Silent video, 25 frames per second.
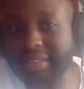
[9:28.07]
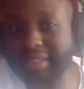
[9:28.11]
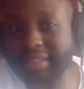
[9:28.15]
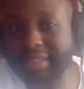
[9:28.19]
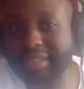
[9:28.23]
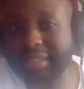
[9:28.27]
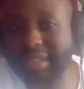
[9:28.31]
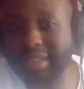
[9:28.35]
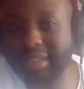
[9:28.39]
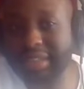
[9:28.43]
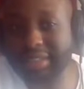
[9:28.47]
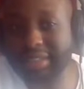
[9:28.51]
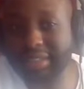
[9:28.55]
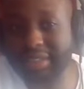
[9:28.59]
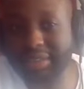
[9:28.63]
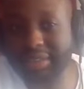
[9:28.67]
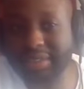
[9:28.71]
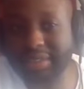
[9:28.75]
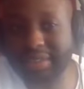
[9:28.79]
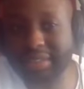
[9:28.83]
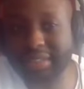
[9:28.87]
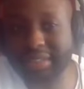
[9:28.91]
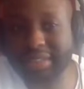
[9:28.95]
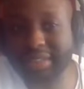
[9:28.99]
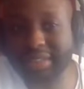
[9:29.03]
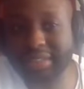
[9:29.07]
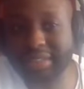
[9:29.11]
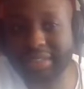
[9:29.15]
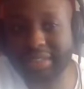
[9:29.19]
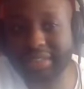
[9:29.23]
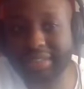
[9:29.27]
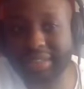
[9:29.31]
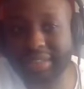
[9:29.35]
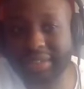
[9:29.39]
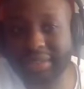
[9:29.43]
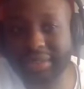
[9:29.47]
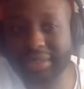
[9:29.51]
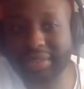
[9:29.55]
John Jones,
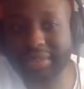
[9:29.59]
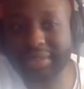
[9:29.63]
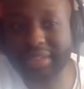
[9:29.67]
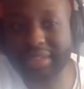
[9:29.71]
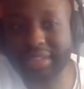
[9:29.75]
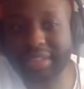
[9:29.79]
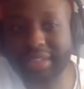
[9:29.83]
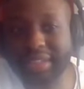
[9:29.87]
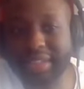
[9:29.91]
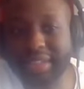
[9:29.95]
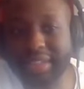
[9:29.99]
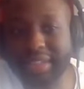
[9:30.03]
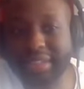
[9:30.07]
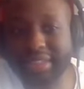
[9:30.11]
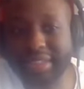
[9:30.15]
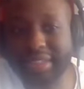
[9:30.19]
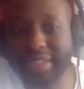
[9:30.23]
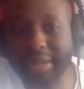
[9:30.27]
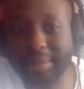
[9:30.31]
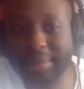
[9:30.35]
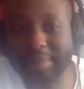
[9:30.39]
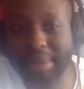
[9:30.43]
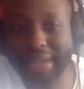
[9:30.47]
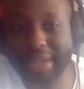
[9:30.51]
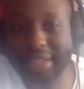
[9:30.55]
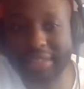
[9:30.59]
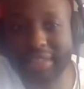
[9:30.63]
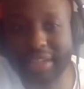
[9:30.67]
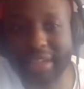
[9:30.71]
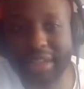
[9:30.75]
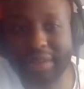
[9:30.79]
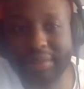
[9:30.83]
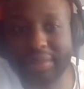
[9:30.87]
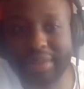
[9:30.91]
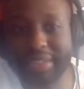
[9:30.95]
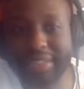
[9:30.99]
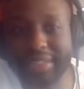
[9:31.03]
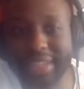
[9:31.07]
he's not Max
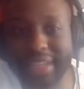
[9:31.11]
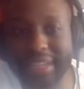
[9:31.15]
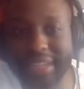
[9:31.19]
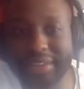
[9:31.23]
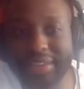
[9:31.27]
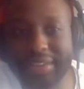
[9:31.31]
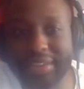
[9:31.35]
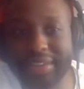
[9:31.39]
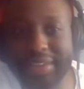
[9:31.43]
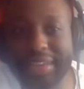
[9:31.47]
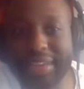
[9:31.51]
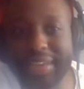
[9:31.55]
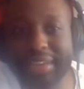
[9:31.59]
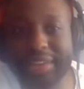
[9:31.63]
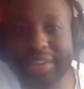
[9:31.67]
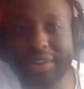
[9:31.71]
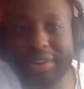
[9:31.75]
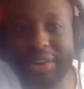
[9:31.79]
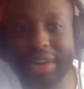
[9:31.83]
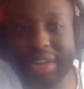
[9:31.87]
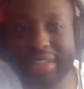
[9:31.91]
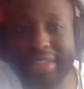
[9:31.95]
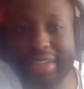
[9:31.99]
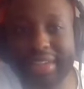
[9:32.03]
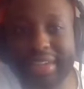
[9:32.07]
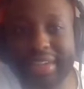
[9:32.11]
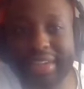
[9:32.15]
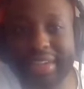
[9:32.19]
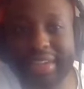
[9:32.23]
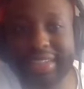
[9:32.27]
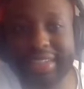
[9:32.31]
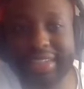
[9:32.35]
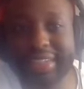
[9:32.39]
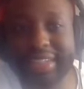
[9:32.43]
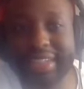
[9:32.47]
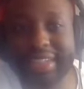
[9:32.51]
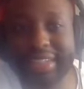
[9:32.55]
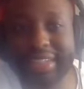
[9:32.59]
Holloway. He's not going to go out there
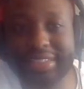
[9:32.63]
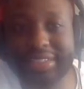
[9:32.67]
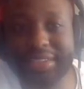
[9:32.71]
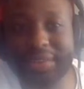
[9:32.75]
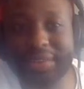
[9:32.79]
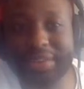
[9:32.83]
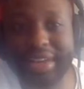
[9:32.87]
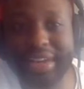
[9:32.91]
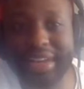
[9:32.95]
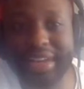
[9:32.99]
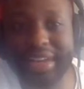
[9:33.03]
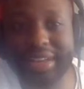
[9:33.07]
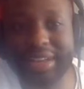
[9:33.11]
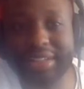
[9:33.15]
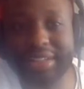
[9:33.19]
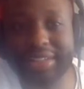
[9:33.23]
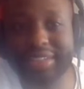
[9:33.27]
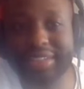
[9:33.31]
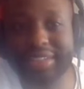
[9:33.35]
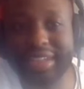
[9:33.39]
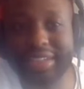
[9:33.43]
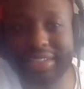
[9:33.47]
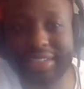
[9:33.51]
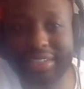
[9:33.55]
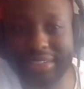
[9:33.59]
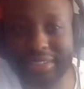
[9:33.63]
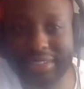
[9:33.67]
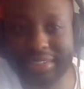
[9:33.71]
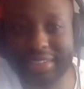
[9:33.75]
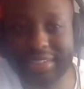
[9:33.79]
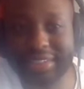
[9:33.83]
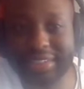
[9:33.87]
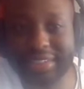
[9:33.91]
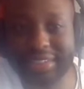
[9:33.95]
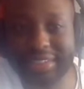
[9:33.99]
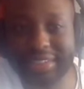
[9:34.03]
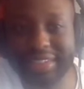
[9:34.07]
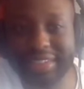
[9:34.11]
and say, let's throw down. John Jones is
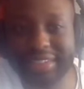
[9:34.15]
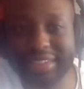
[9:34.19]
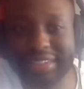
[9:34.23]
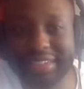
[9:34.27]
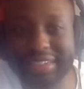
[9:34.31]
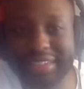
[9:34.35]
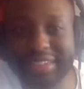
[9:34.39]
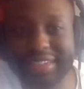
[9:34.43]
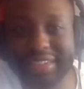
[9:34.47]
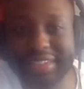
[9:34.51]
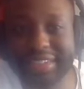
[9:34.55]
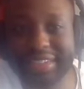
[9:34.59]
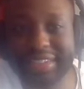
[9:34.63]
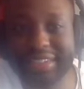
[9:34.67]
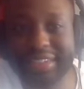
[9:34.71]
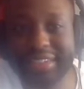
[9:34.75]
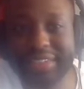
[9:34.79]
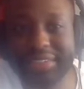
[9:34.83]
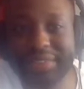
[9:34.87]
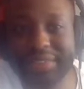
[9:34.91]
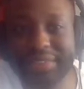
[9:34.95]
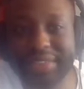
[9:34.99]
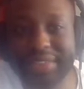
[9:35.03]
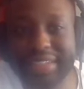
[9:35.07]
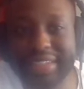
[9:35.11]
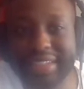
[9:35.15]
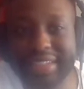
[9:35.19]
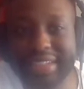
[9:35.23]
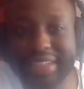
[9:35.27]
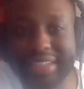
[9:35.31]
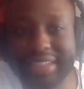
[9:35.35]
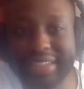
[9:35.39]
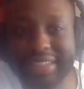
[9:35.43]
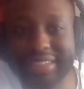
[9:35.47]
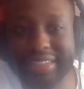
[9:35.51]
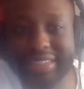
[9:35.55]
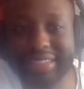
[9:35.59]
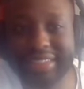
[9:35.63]
going to do what he
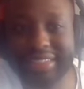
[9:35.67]
does.